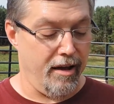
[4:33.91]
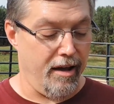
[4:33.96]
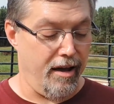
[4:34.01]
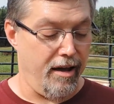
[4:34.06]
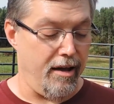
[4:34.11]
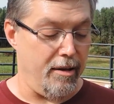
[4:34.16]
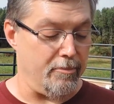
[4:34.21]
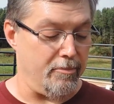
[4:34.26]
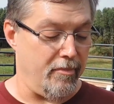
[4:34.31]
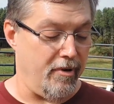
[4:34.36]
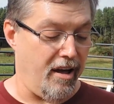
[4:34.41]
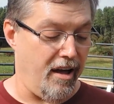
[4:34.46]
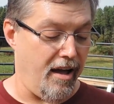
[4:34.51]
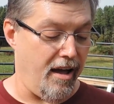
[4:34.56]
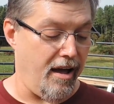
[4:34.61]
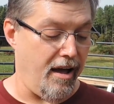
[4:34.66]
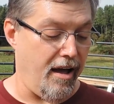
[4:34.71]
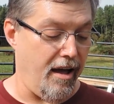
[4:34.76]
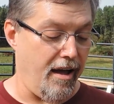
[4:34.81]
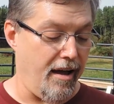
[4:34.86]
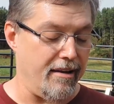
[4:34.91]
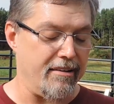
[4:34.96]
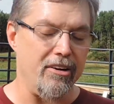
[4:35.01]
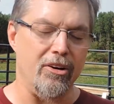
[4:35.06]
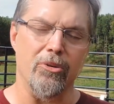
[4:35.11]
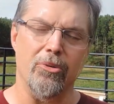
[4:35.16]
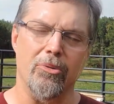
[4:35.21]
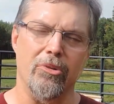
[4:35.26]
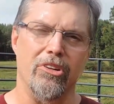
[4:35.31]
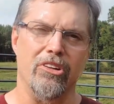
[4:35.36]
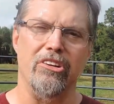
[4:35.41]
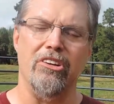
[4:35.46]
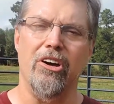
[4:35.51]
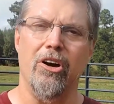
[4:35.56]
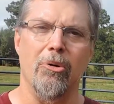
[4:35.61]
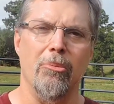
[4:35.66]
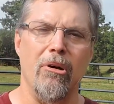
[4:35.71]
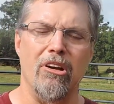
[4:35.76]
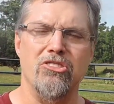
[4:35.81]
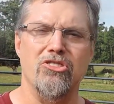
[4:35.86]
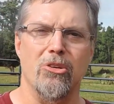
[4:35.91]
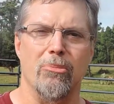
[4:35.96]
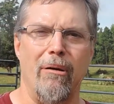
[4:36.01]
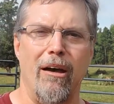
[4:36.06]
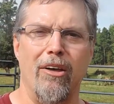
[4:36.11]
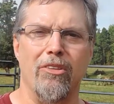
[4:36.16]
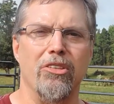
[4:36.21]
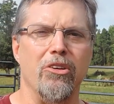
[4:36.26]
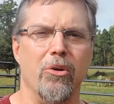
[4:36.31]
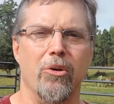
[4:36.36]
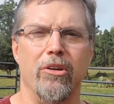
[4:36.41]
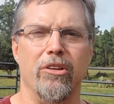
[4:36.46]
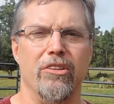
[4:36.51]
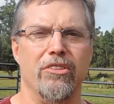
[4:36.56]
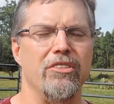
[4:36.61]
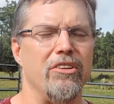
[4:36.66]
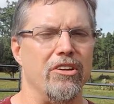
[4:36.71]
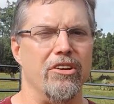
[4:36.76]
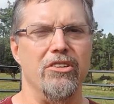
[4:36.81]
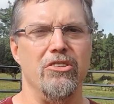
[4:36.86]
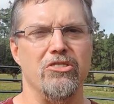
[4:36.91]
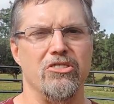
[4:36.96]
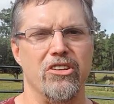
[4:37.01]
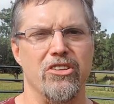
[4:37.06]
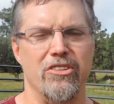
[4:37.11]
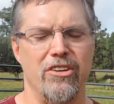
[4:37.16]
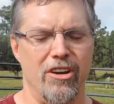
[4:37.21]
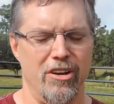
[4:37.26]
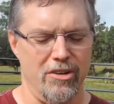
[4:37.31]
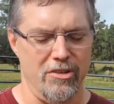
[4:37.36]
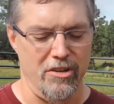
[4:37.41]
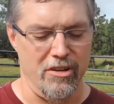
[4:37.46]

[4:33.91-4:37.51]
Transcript: I don't really know much about the oil that they're using in there.